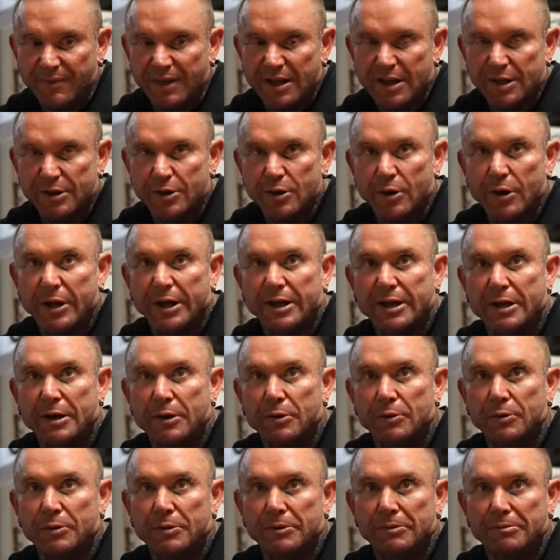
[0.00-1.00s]
a diet
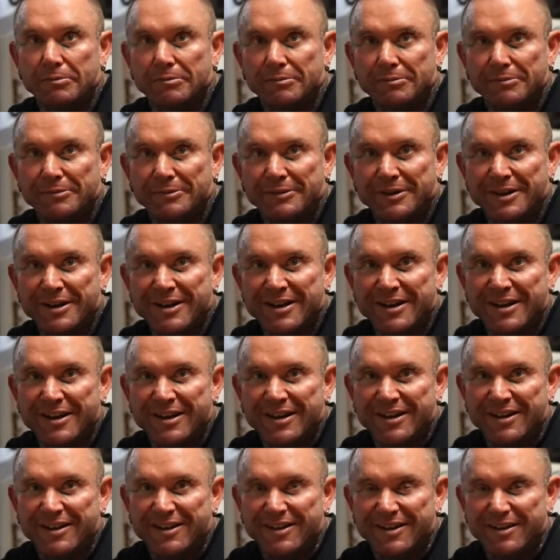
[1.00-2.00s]
coke.
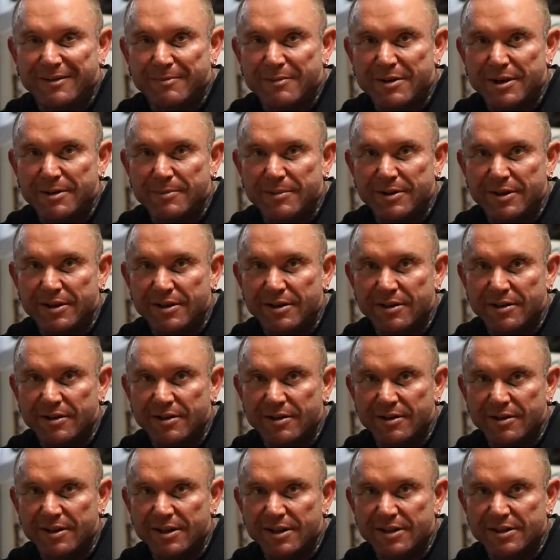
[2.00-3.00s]
Oh. And maybe
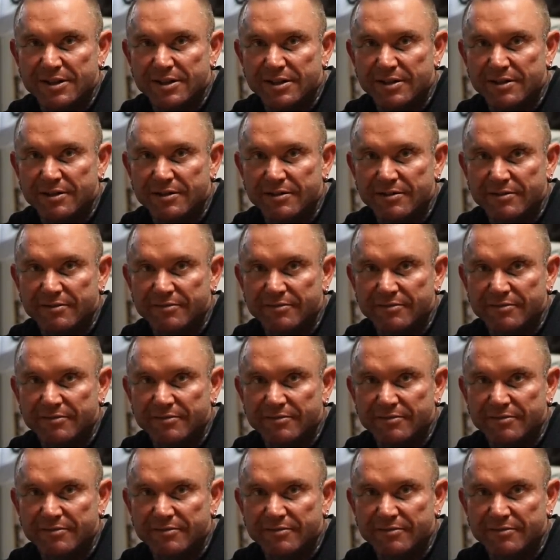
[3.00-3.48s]
that's it.